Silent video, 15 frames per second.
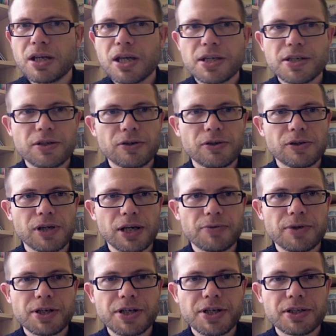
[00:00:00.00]
So I
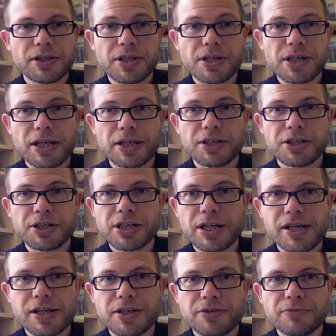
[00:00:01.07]
registered as H
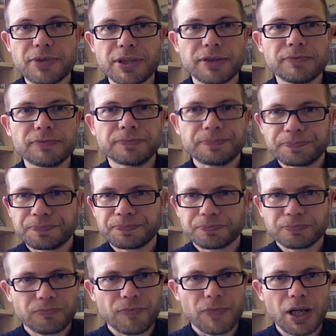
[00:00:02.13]
J S three
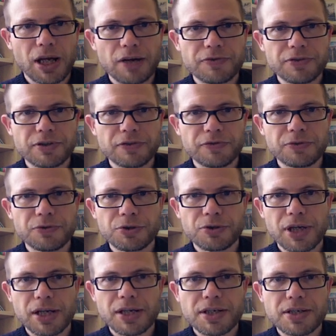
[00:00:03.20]
after a few
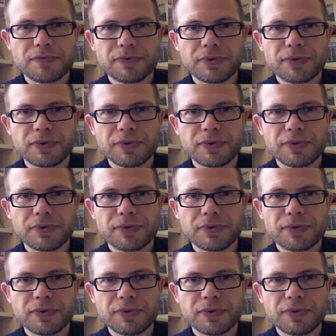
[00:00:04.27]
tries.